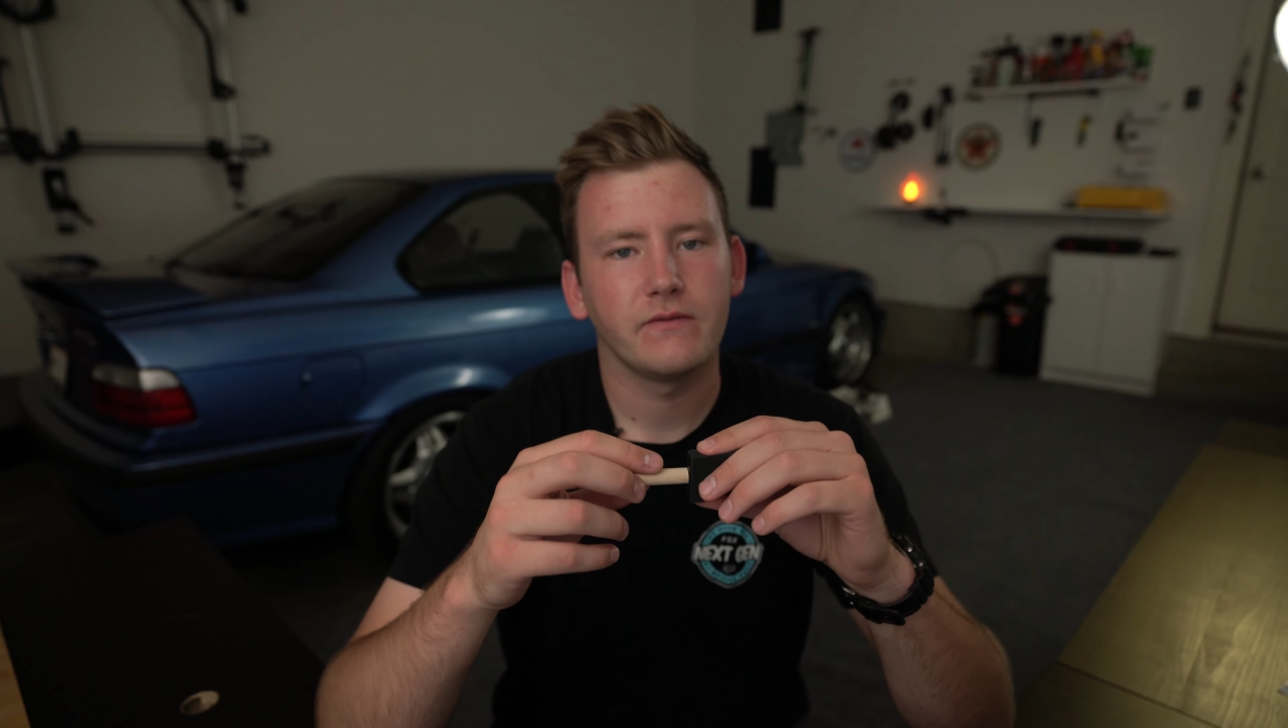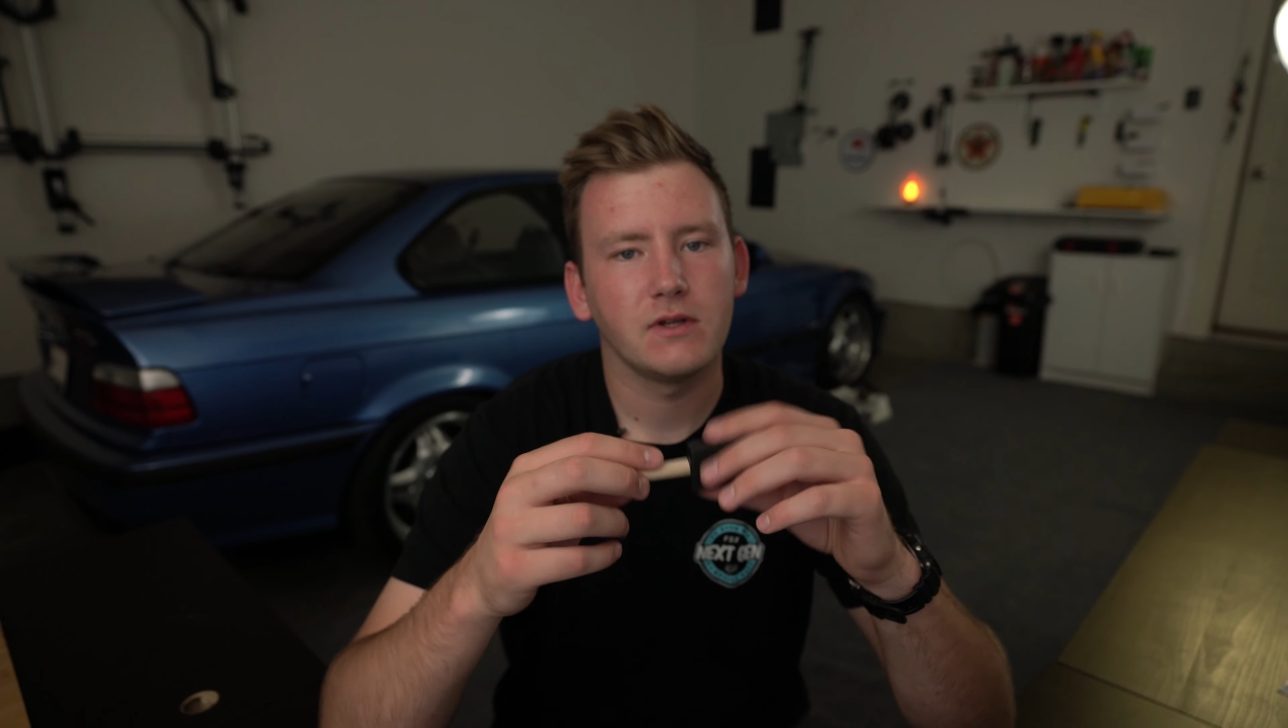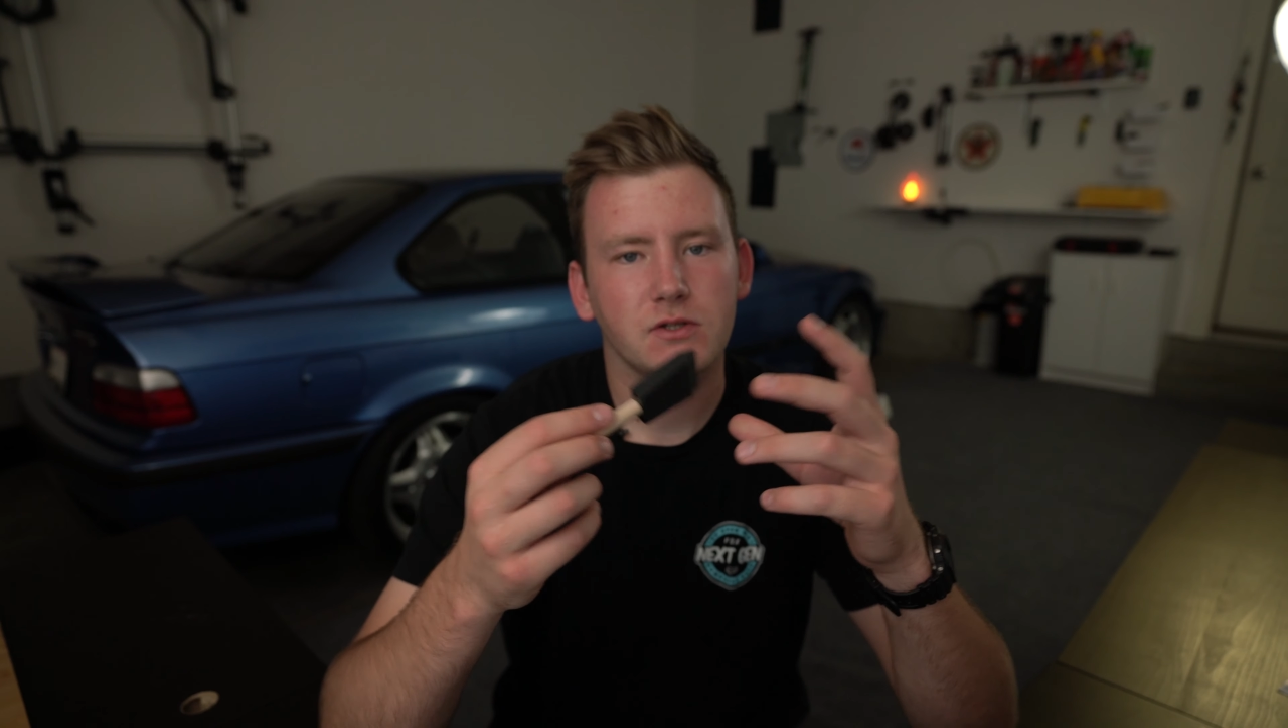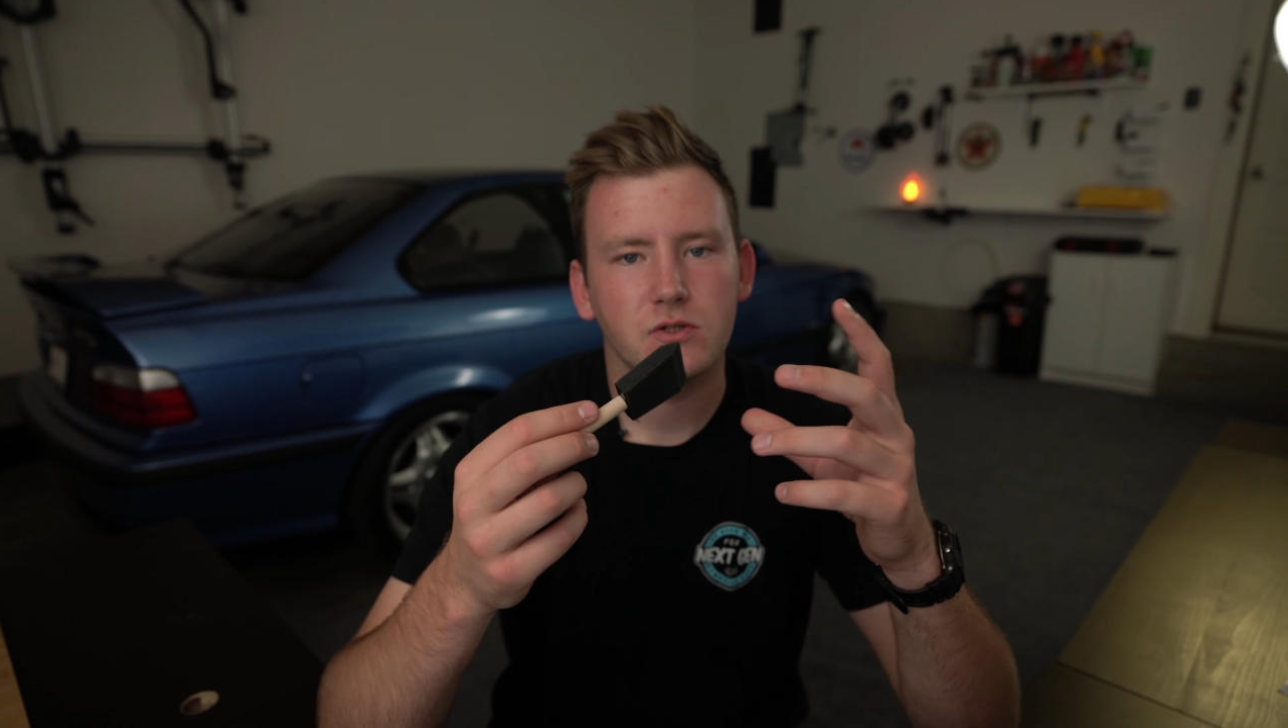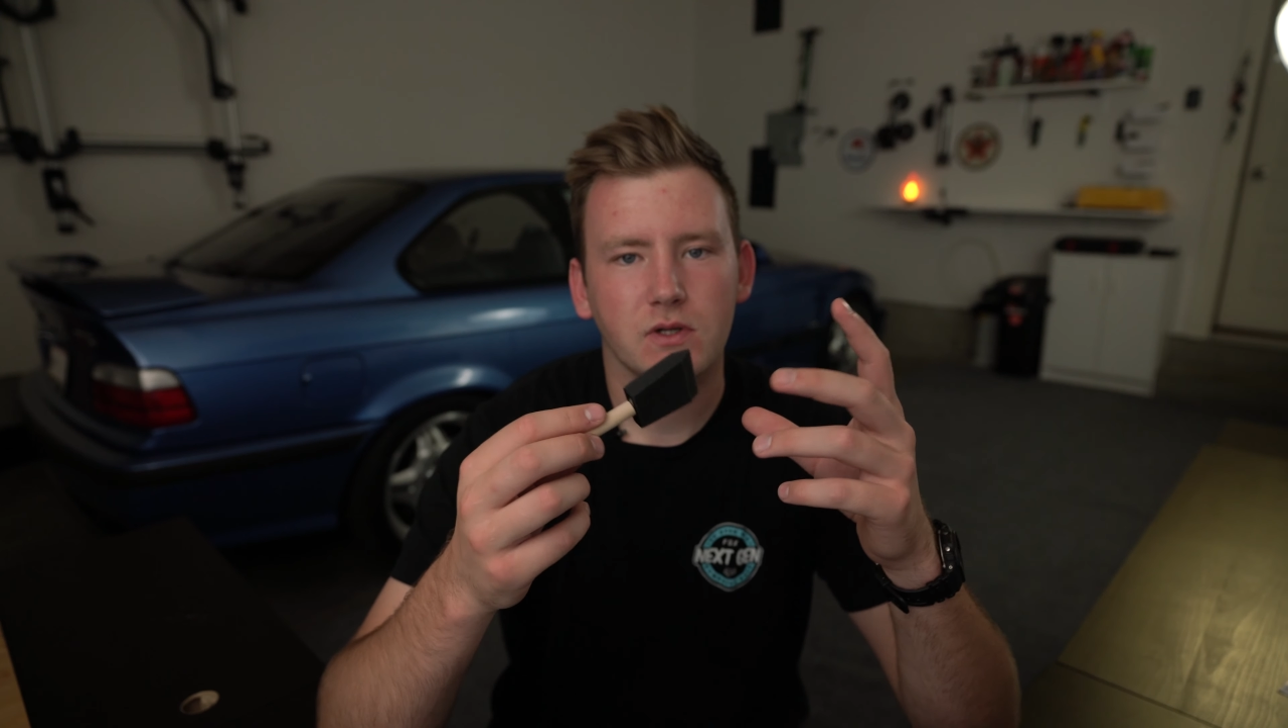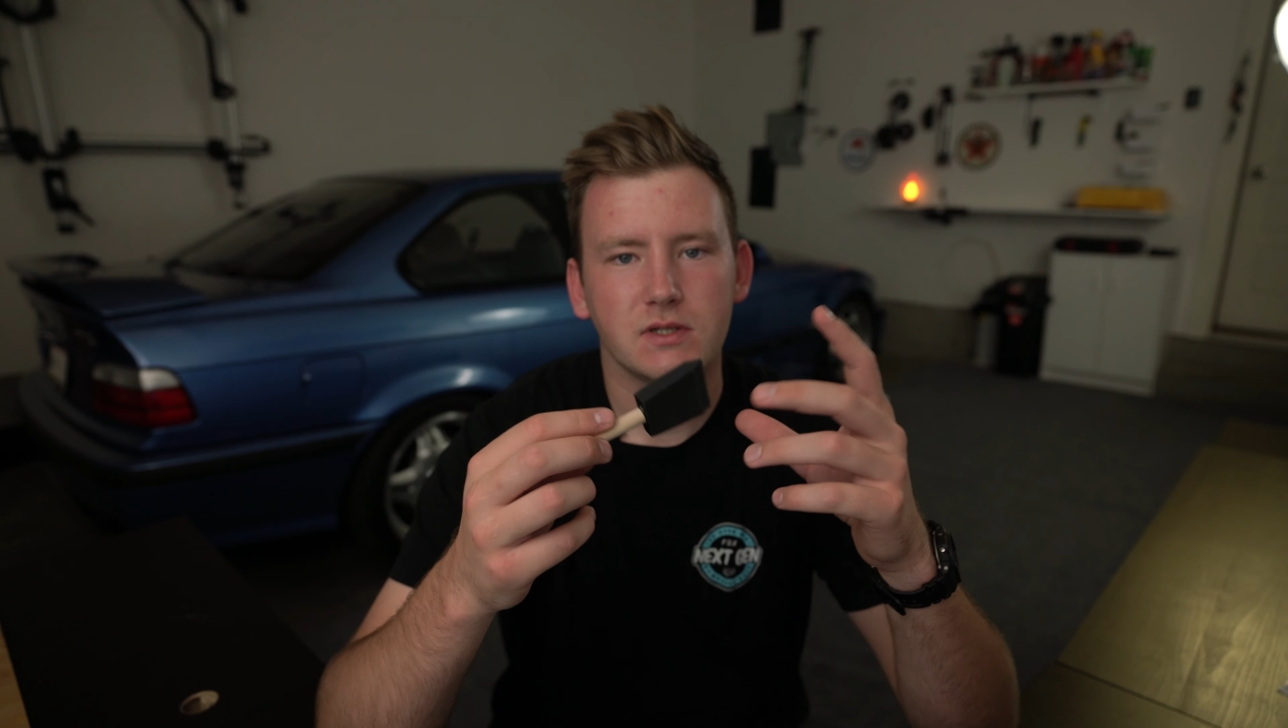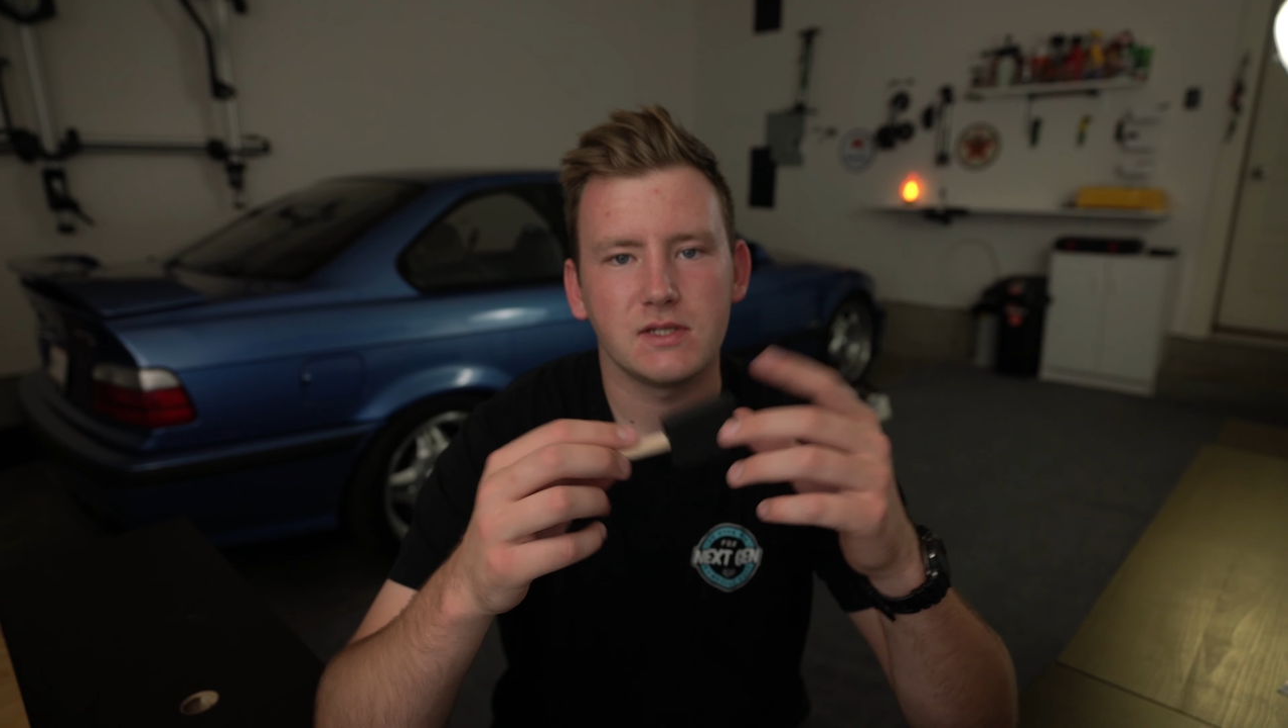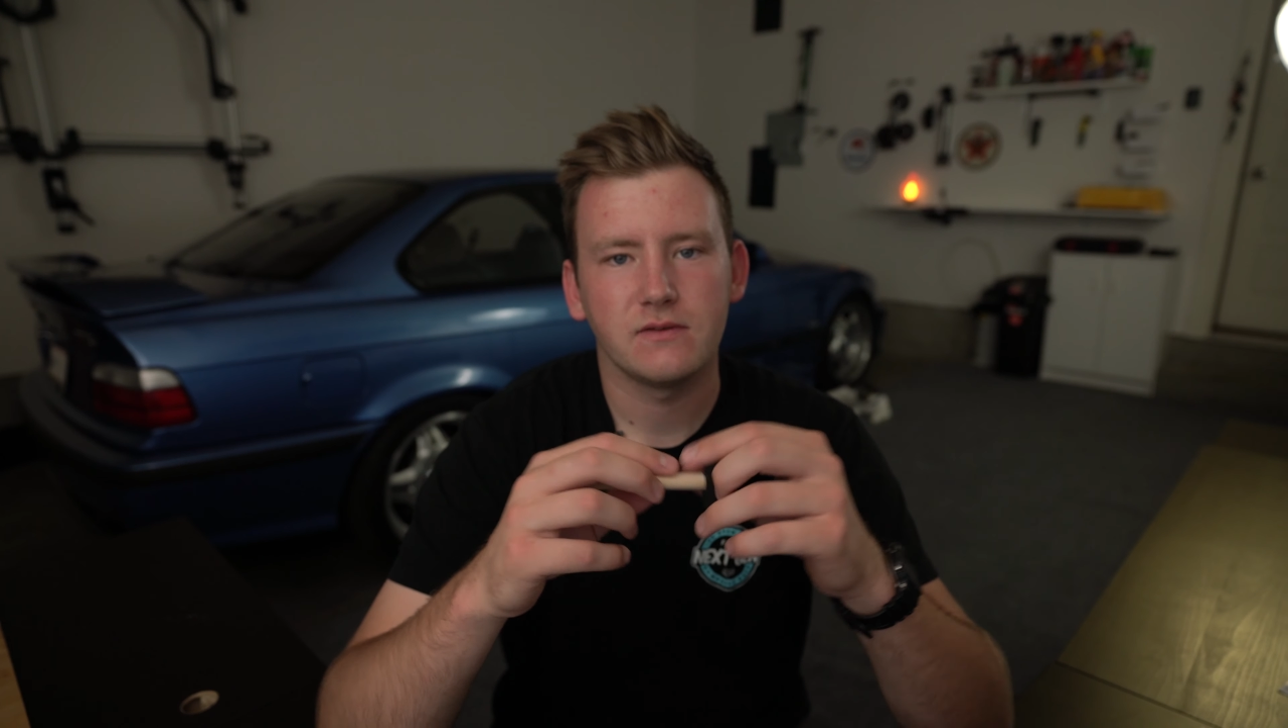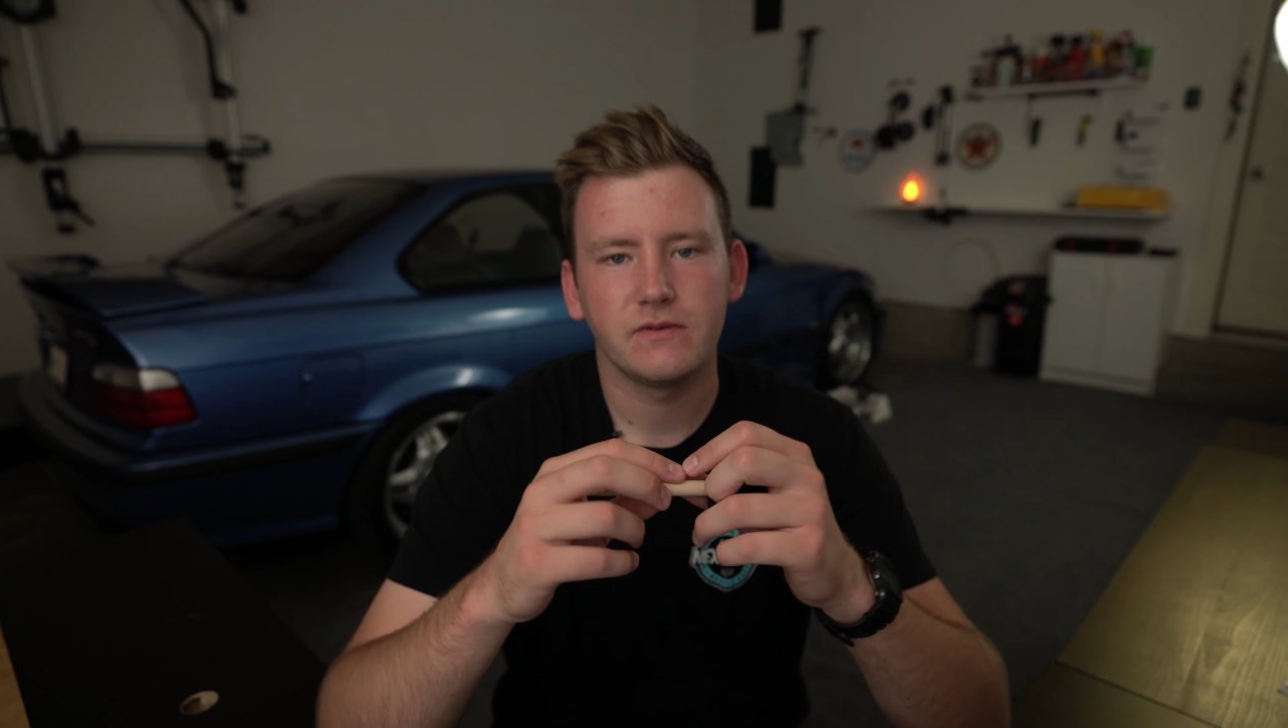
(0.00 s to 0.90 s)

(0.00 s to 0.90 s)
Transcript: of videos you want to see in the